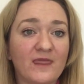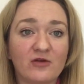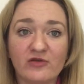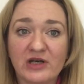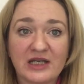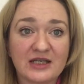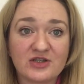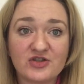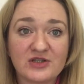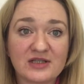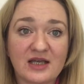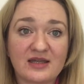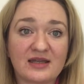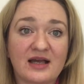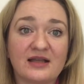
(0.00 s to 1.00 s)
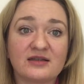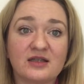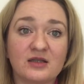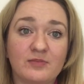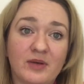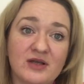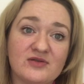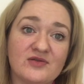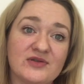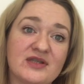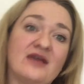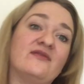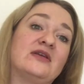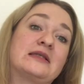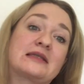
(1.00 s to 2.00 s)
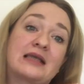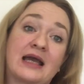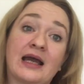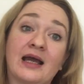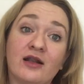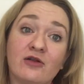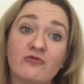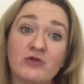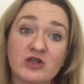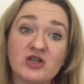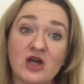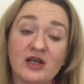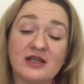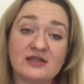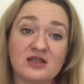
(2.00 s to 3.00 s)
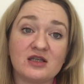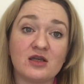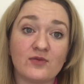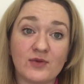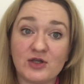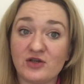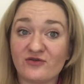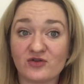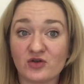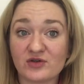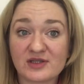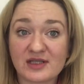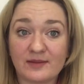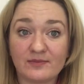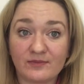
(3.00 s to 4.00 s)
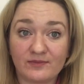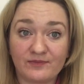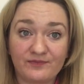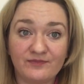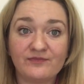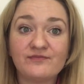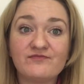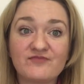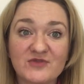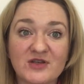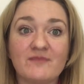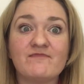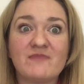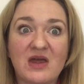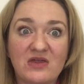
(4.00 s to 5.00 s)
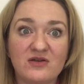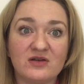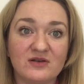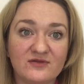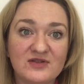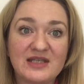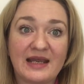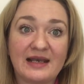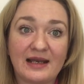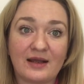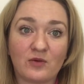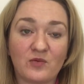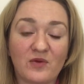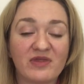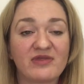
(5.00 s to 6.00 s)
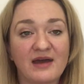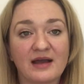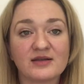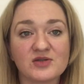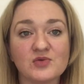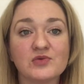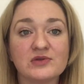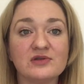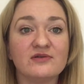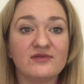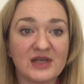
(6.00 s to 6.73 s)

or any issues like that, that the postal service can return it to you, and you've got some method of dealing with that sort of